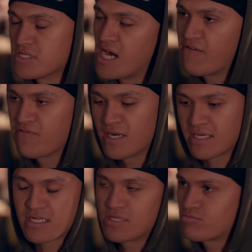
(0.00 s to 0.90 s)
Yeah, I feel
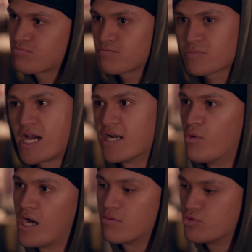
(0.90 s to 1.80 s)
like that's kind
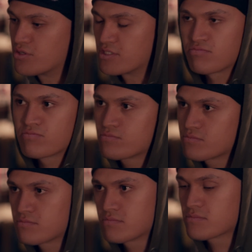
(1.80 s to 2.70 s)
of why I'm always
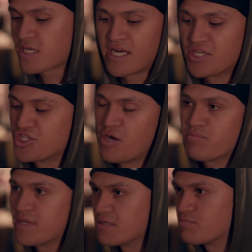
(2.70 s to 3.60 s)
kind of
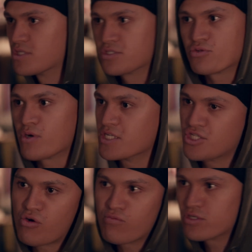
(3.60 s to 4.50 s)
jumping in between
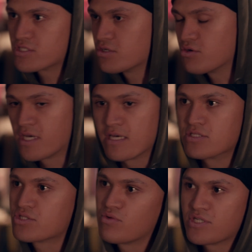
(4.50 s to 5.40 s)
genres and all that
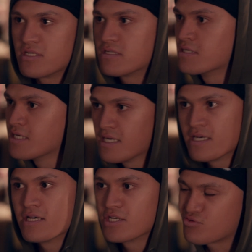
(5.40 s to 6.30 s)
and switching
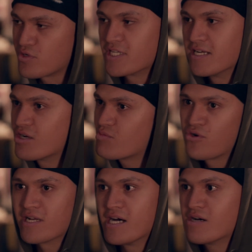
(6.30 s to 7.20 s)
it up
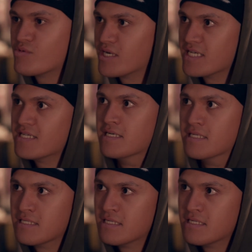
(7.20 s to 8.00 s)
pretty hard, but yeah.